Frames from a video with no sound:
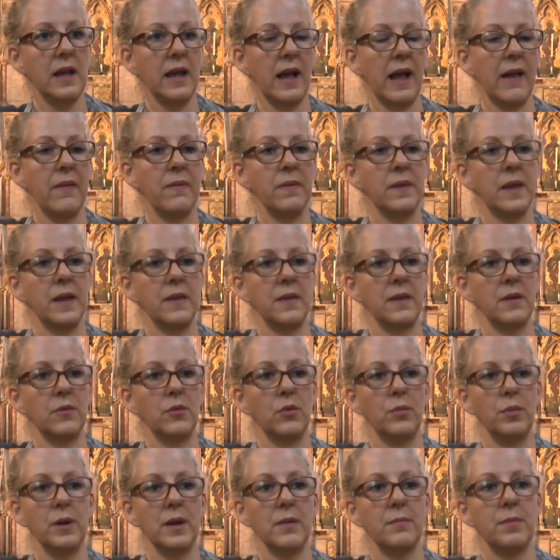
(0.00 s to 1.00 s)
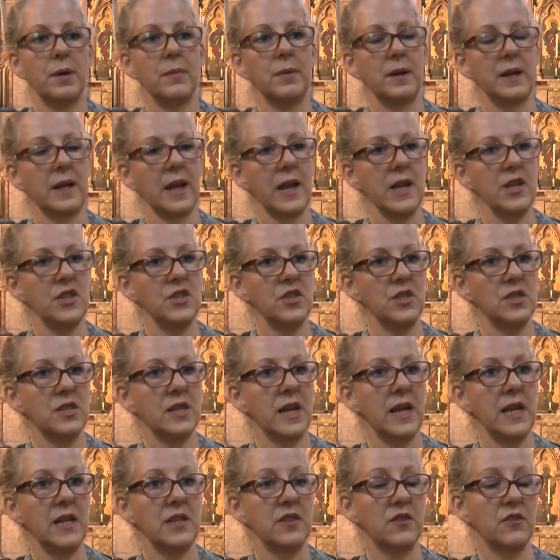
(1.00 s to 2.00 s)
and then there will be a publication
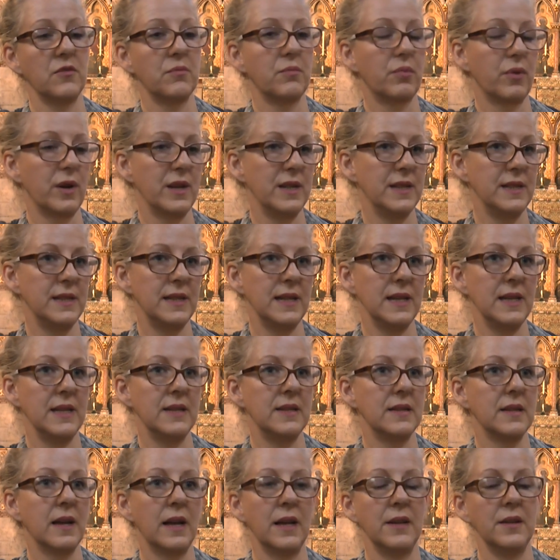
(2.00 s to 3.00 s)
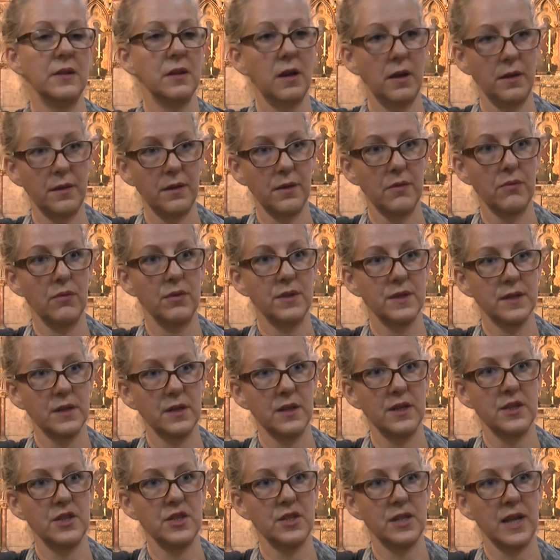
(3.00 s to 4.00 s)
date of printed and other
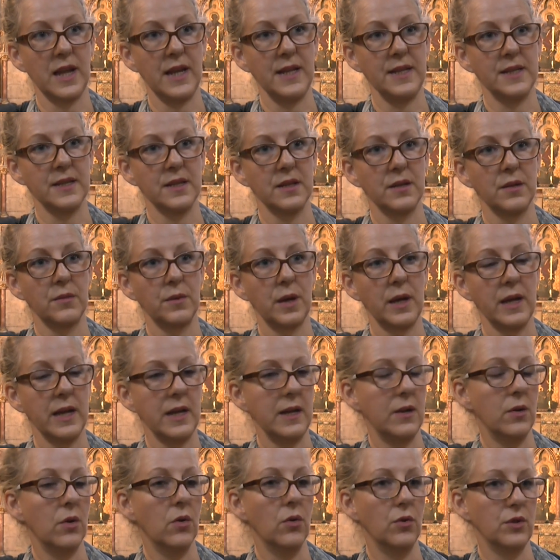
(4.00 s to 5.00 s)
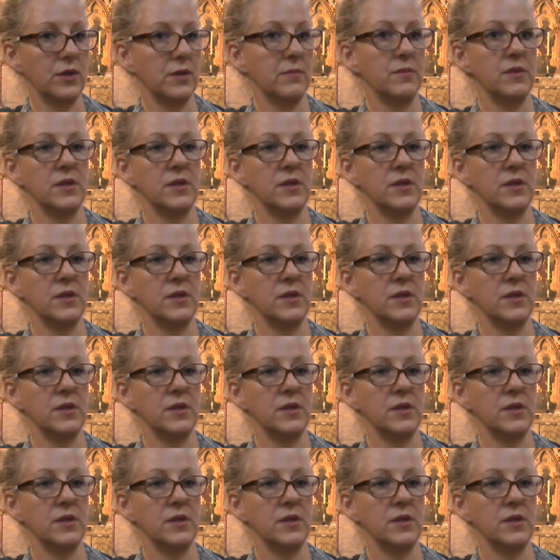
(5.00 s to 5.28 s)
research data in autumn